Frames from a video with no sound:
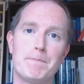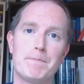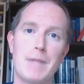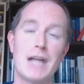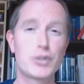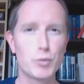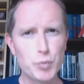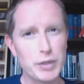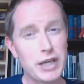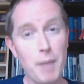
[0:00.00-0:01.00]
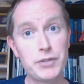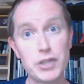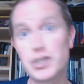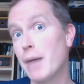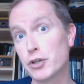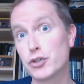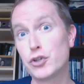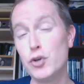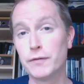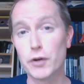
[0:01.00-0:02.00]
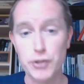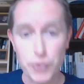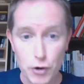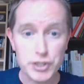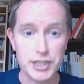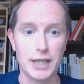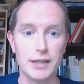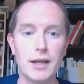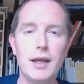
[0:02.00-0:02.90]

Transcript: And so as we come to chapter 2 and verse 13,